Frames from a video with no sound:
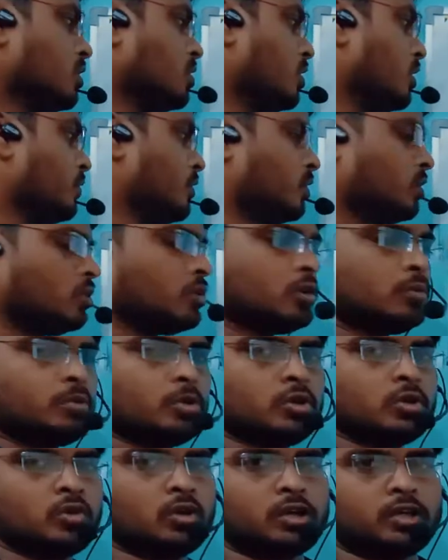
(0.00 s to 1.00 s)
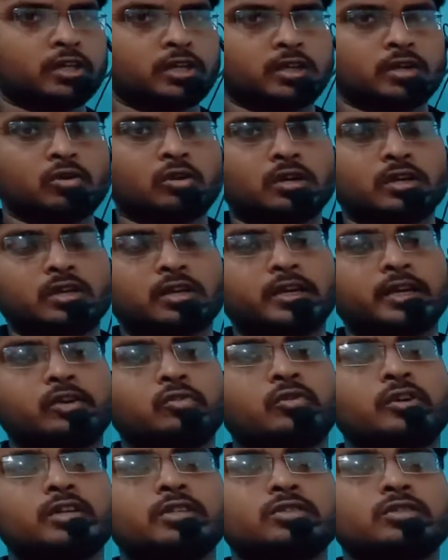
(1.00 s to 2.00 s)
If you talk about cotton
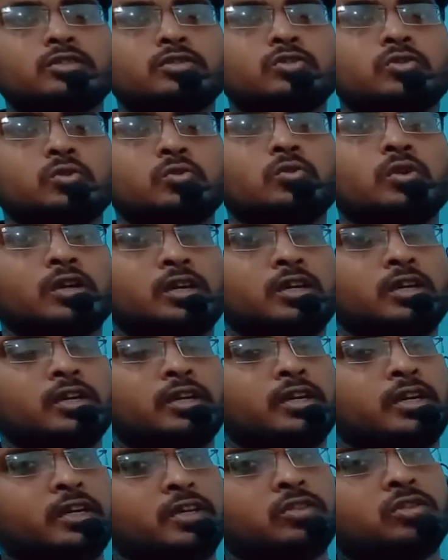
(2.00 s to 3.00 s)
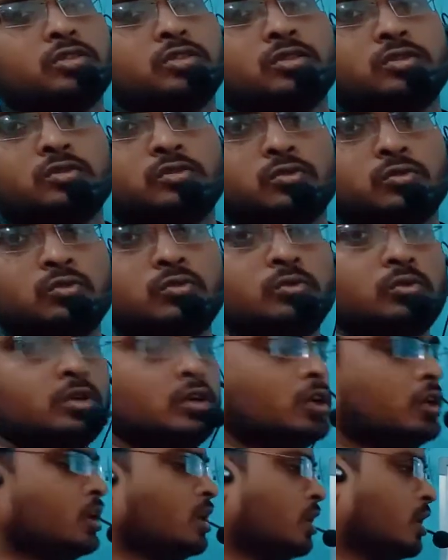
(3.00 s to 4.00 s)
requires 200 days to
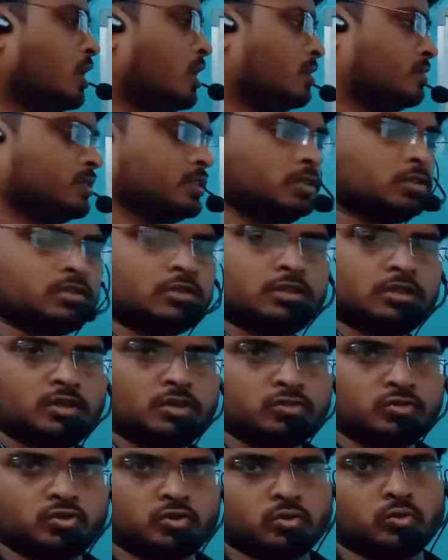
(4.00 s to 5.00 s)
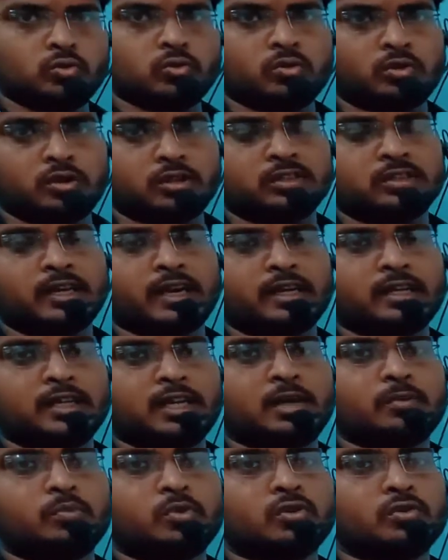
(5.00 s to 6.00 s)
harvest. So that
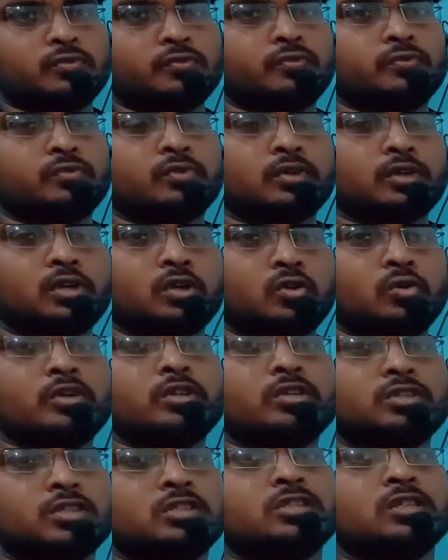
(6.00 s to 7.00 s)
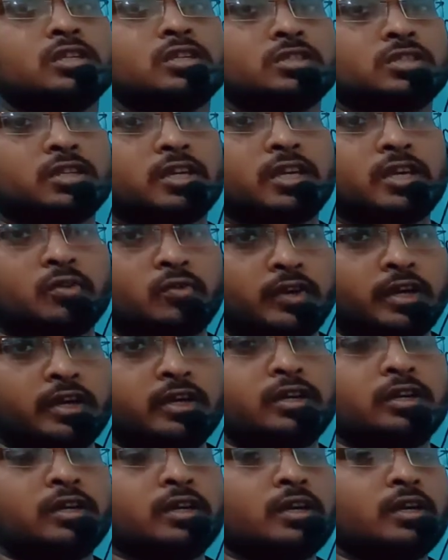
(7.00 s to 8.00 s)
type of growing season is
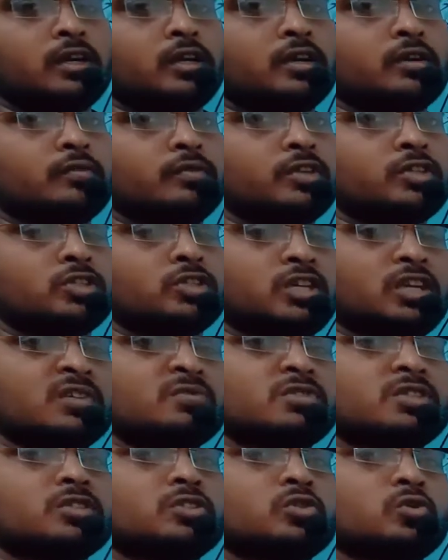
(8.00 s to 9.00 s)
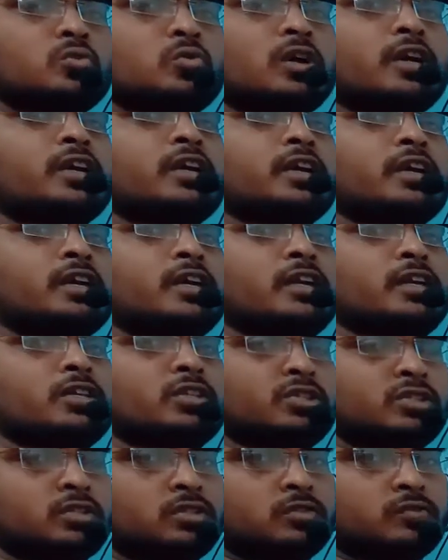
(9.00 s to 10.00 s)
required, which gives 200
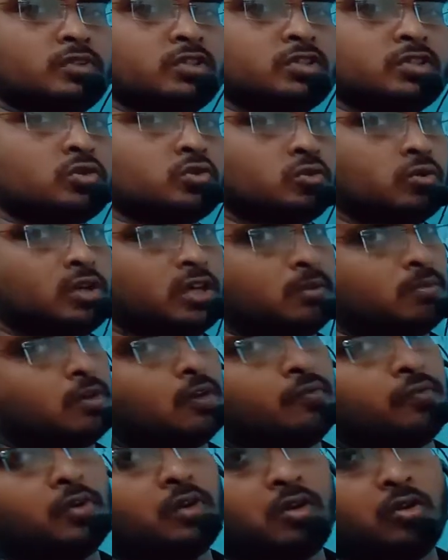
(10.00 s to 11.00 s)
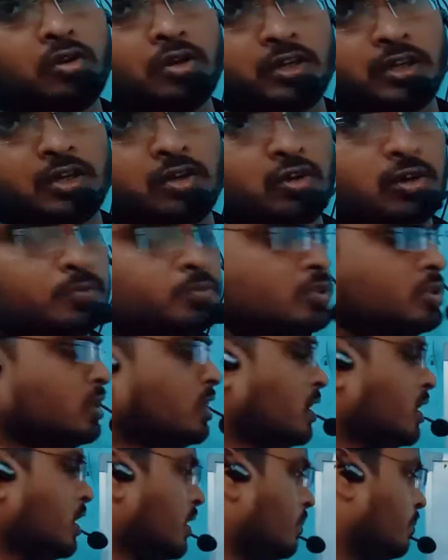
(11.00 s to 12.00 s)
days, which is suitable for cotton crops.
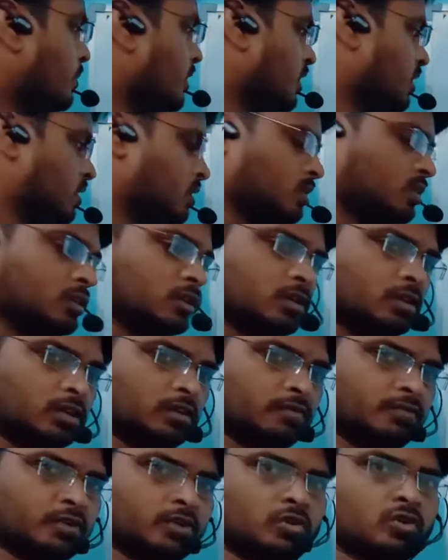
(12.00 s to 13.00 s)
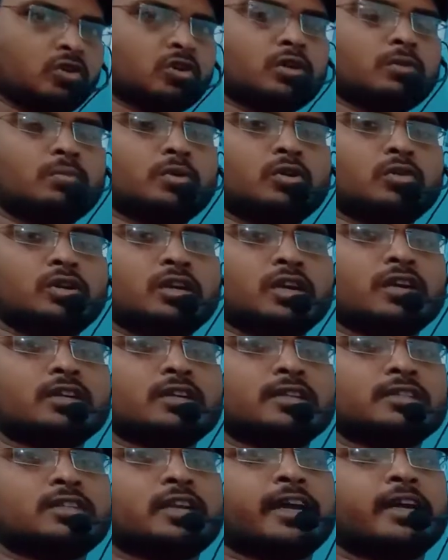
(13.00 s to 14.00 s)
But if we talk about
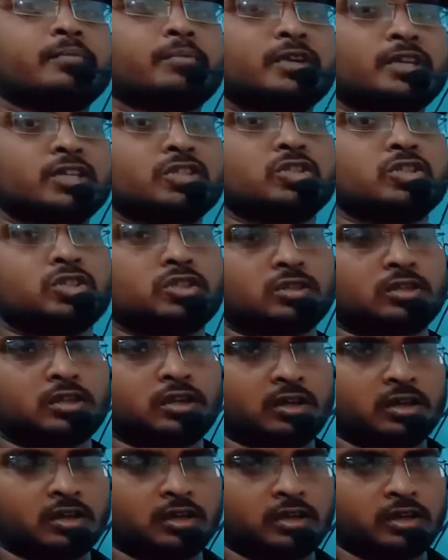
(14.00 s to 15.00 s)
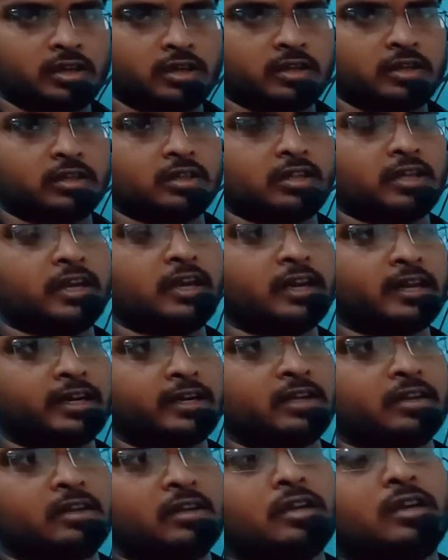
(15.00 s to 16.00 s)
countries like British, the
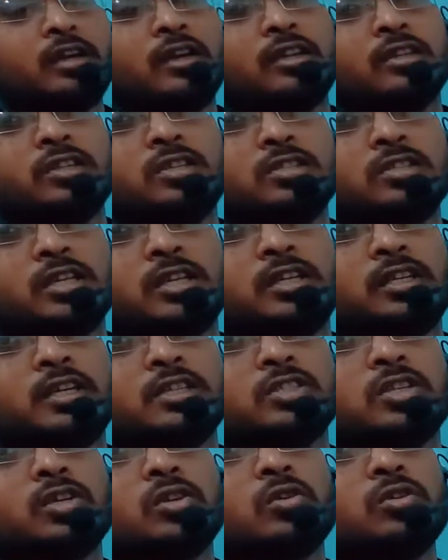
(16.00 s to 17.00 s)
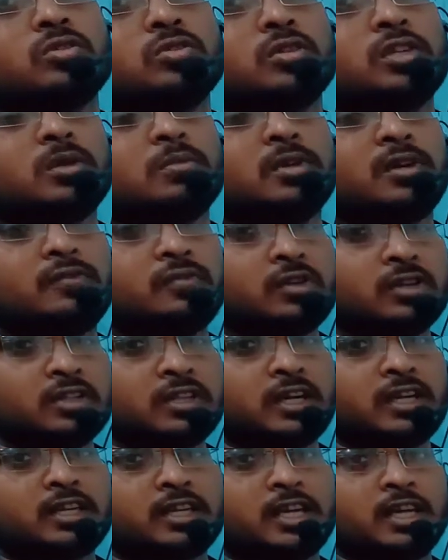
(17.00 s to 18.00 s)
England, these areas are not suitable for
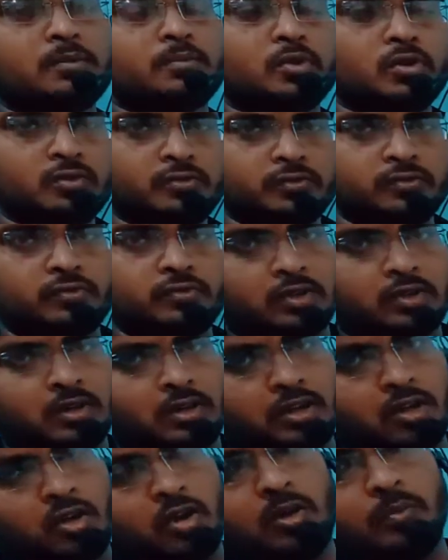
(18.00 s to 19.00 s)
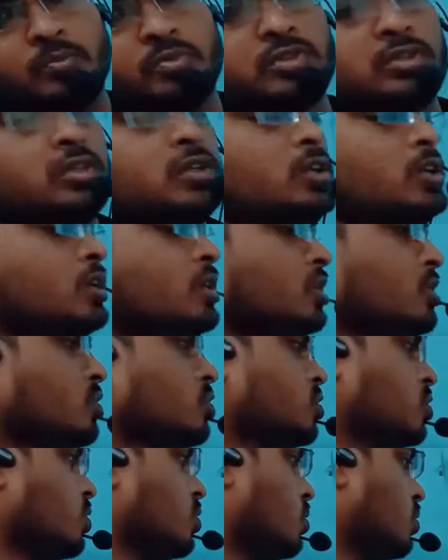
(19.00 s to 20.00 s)
that type of crops.
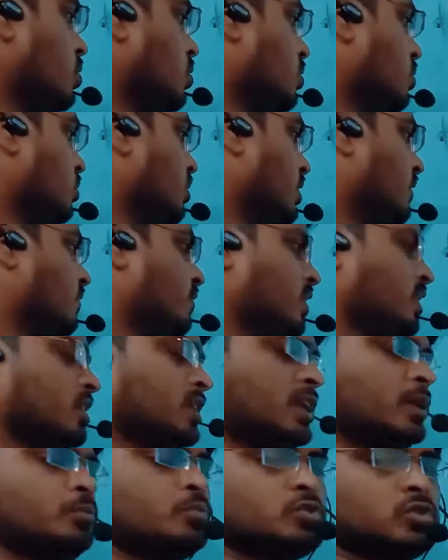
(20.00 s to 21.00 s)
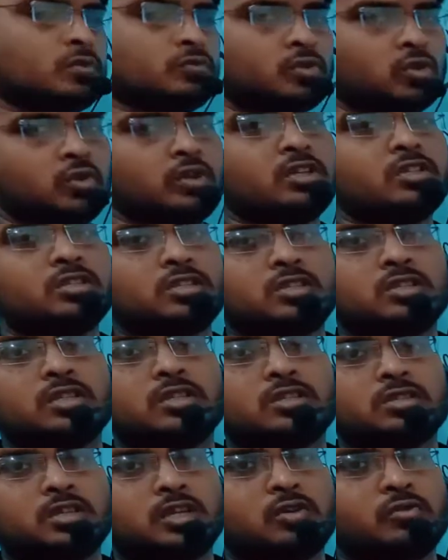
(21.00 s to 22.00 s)
So different types of growing season
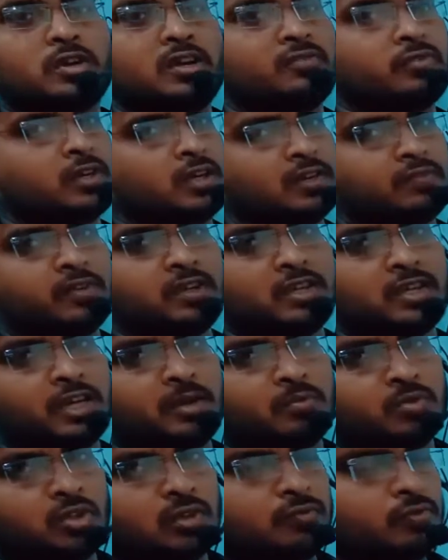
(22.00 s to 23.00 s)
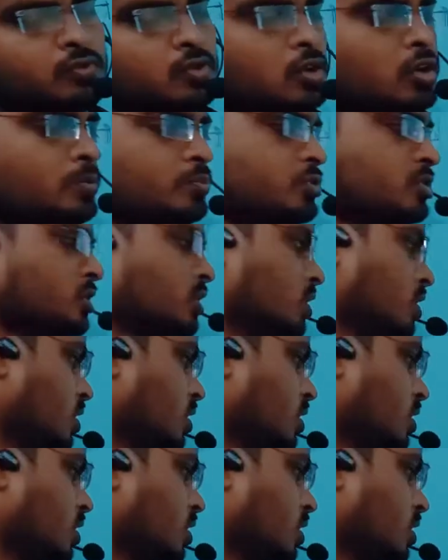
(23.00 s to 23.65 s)
is required for different types of crops.